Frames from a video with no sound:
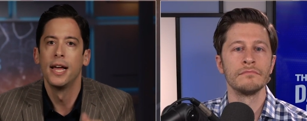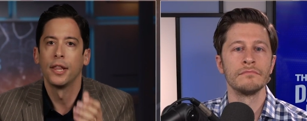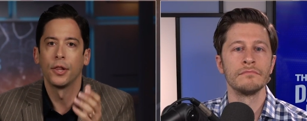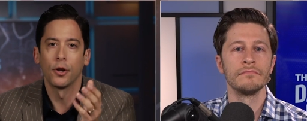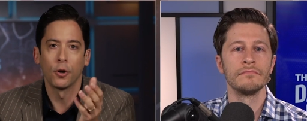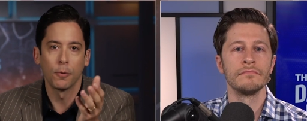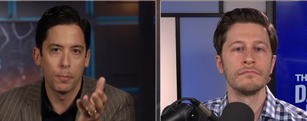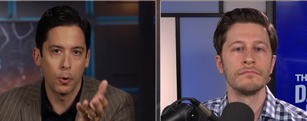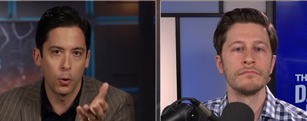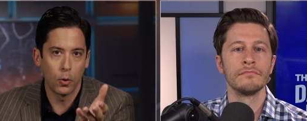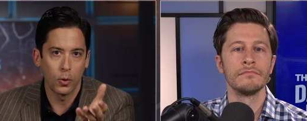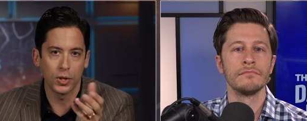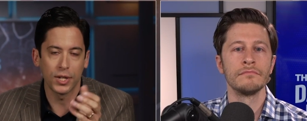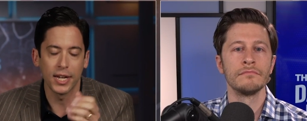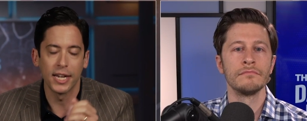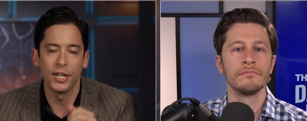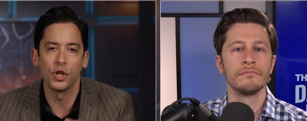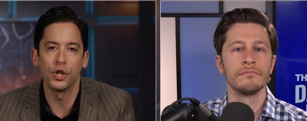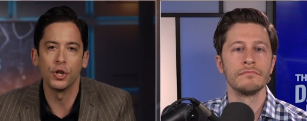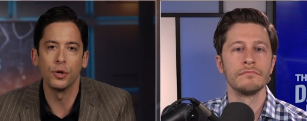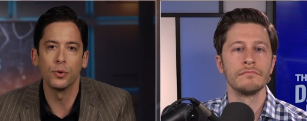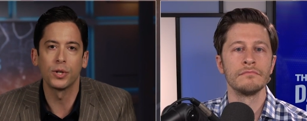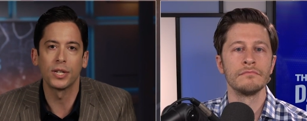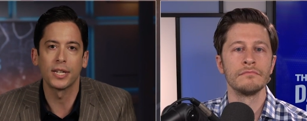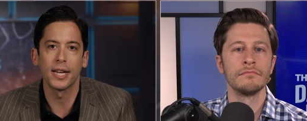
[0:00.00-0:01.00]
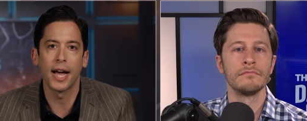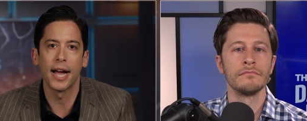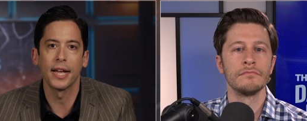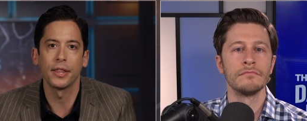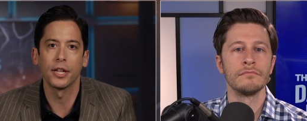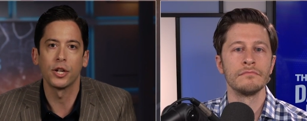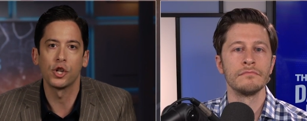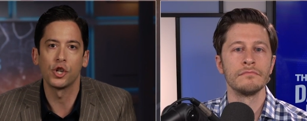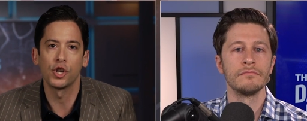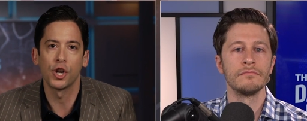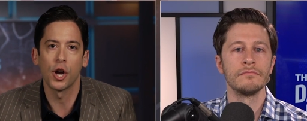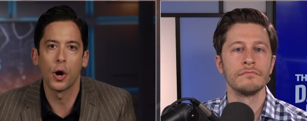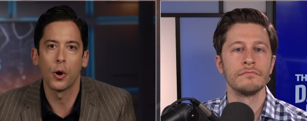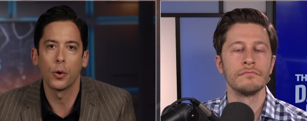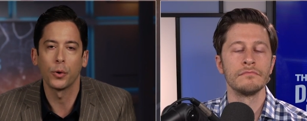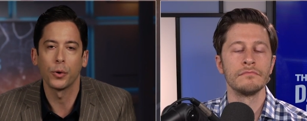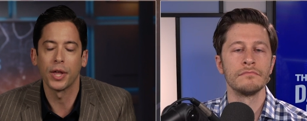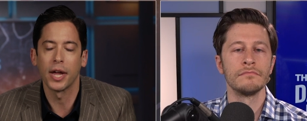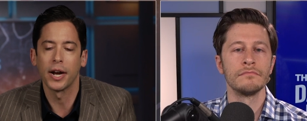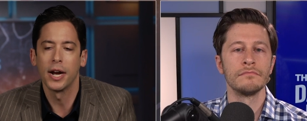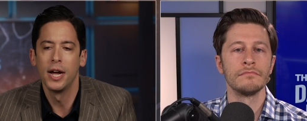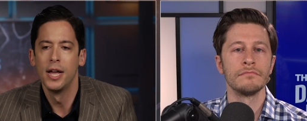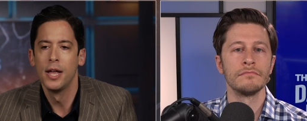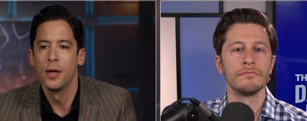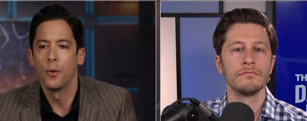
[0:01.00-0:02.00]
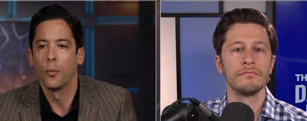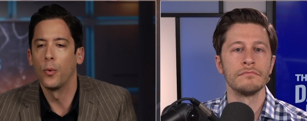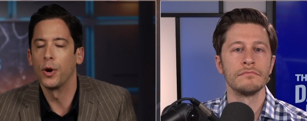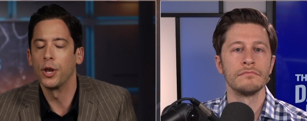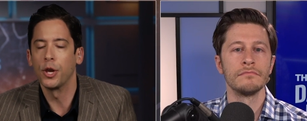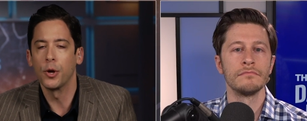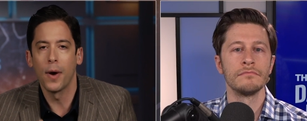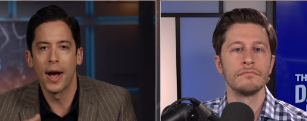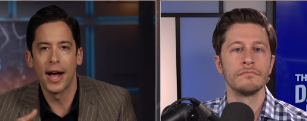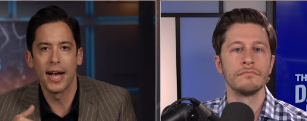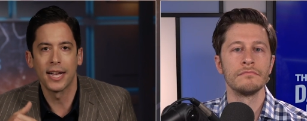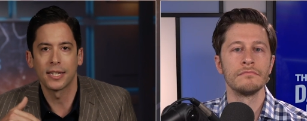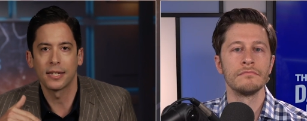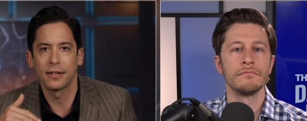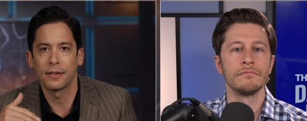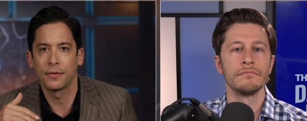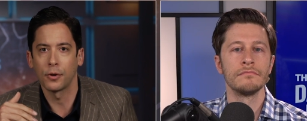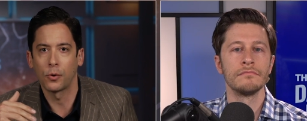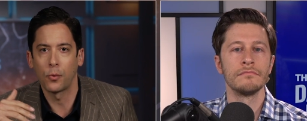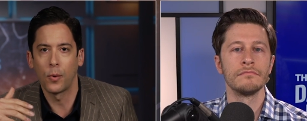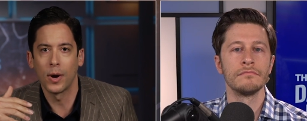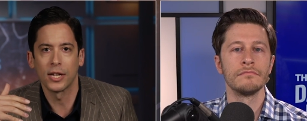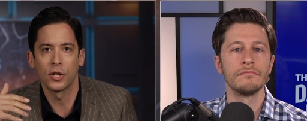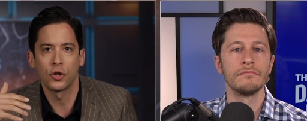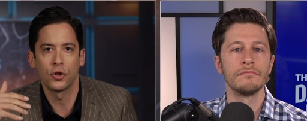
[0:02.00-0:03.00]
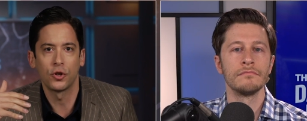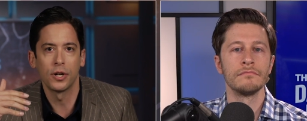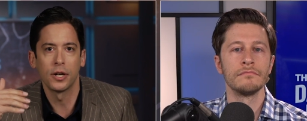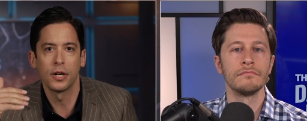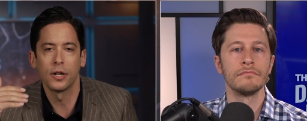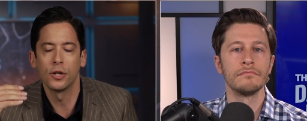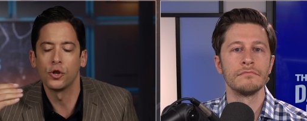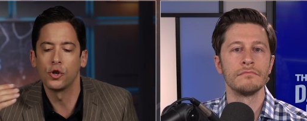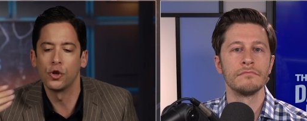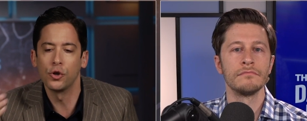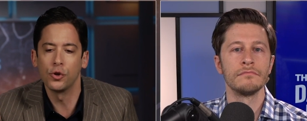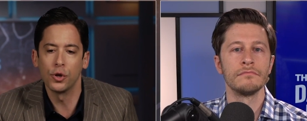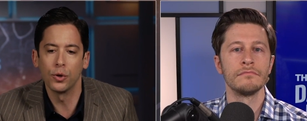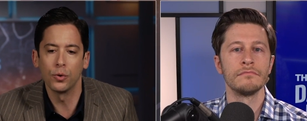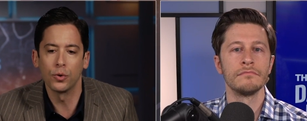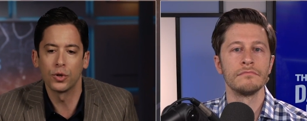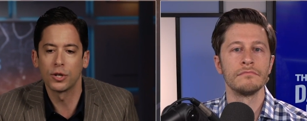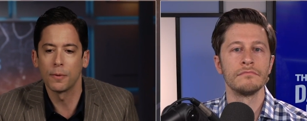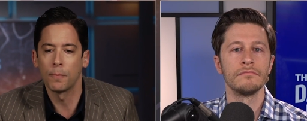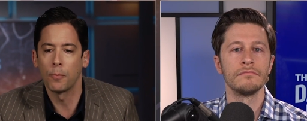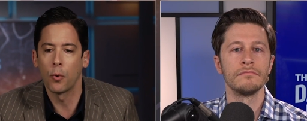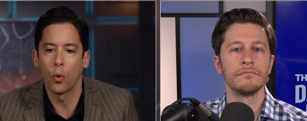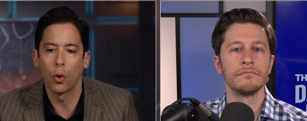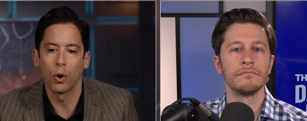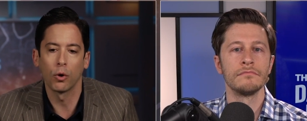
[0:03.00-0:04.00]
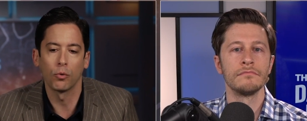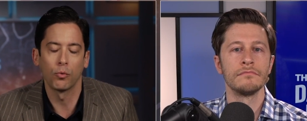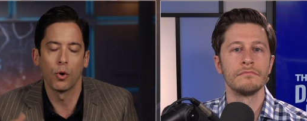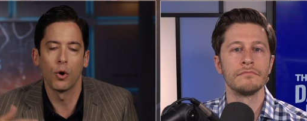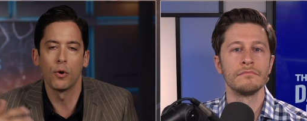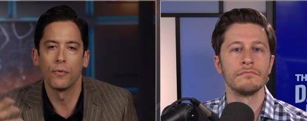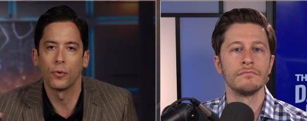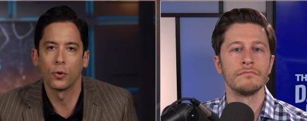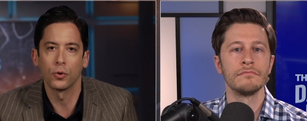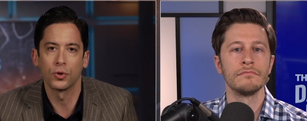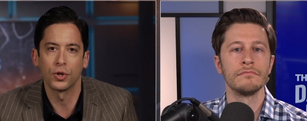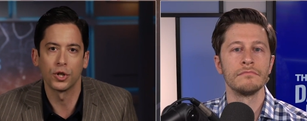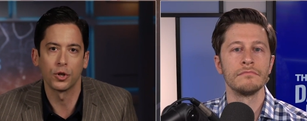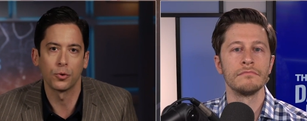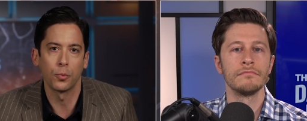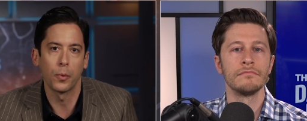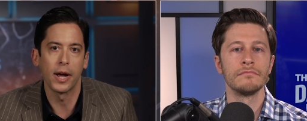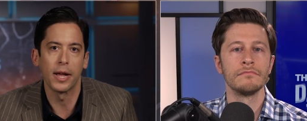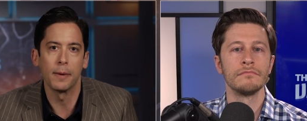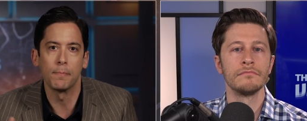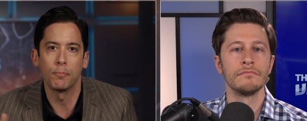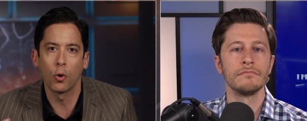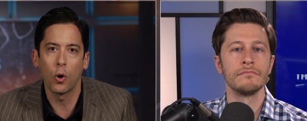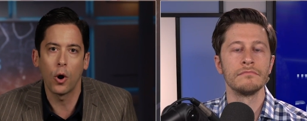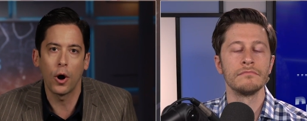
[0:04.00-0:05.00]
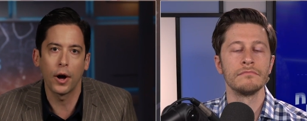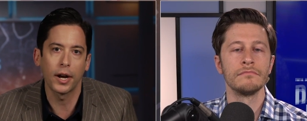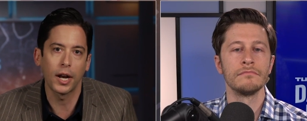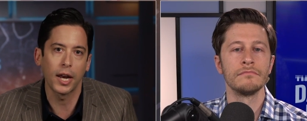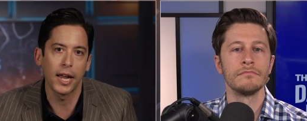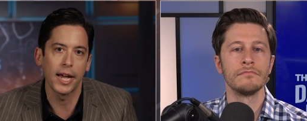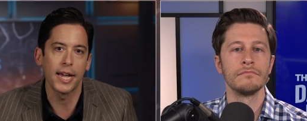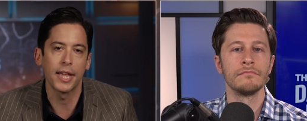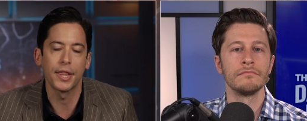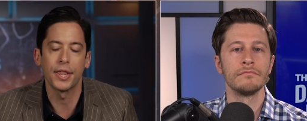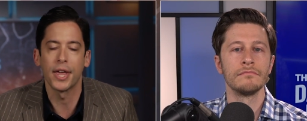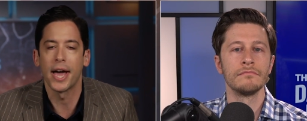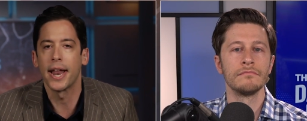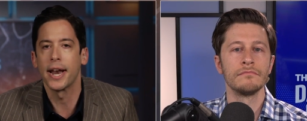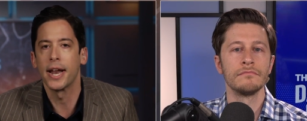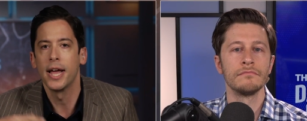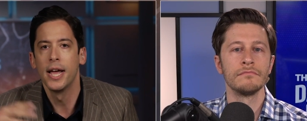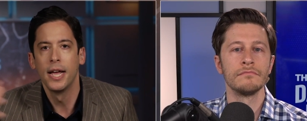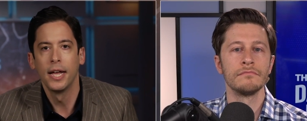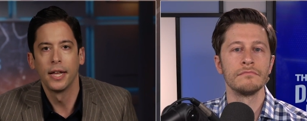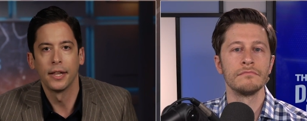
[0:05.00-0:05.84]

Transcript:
Speaker 1: There are polls, as you cite, that show that when you ask the question, do you support Roe versus Wade broadly, then